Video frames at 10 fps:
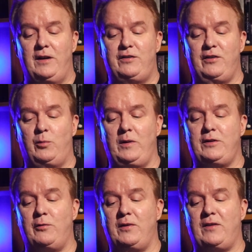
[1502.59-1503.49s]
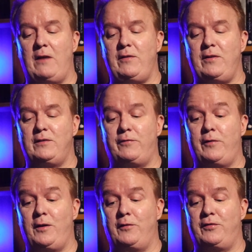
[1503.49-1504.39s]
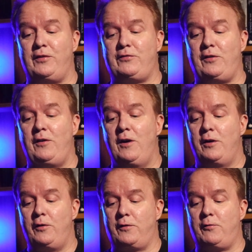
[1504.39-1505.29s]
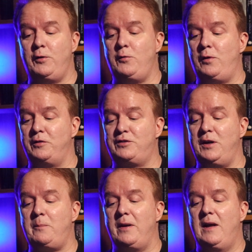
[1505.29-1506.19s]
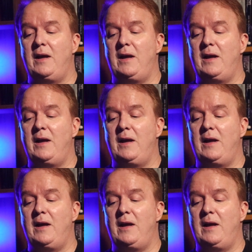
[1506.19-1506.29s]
She's willing to risk everything to free her sister, her crew, her ship,